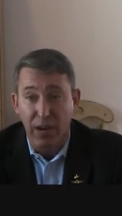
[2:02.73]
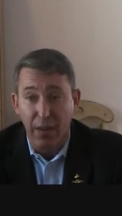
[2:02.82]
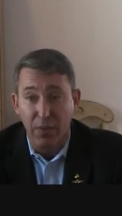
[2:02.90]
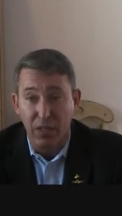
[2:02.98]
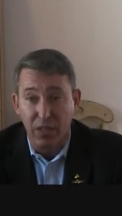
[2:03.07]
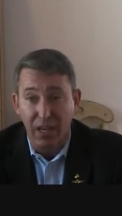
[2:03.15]

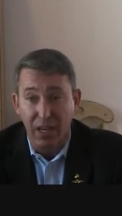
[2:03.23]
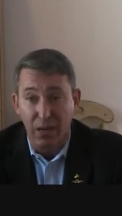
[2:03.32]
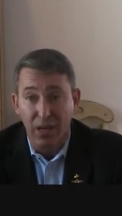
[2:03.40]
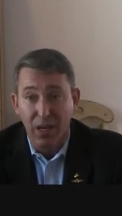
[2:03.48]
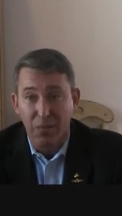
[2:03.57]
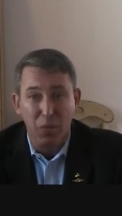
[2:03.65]
happens again.
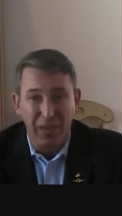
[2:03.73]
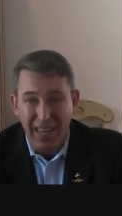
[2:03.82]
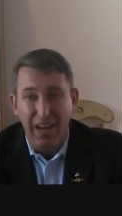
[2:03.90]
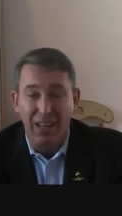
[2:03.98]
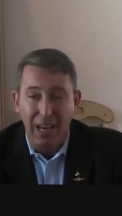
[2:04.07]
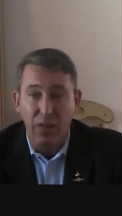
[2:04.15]
But we
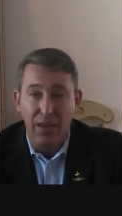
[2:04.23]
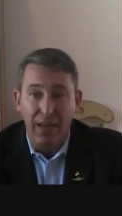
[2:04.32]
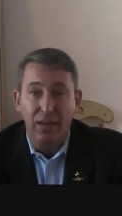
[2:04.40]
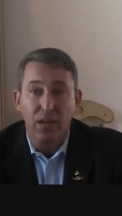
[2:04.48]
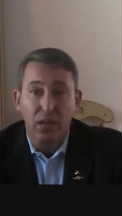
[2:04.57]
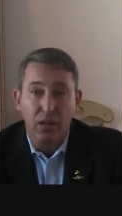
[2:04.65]
can't allow
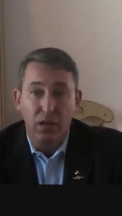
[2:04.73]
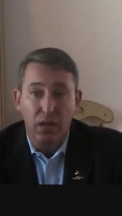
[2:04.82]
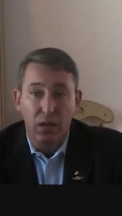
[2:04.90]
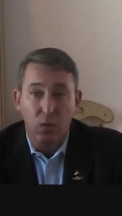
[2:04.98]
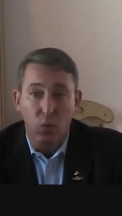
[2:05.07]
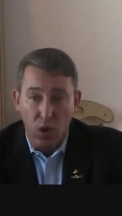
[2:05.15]
that
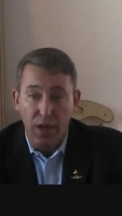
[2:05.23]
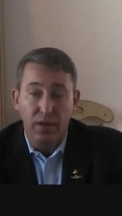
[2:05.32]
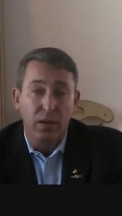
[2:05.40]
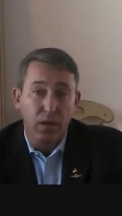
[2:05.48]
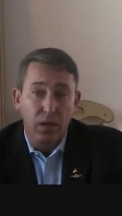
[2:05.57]
one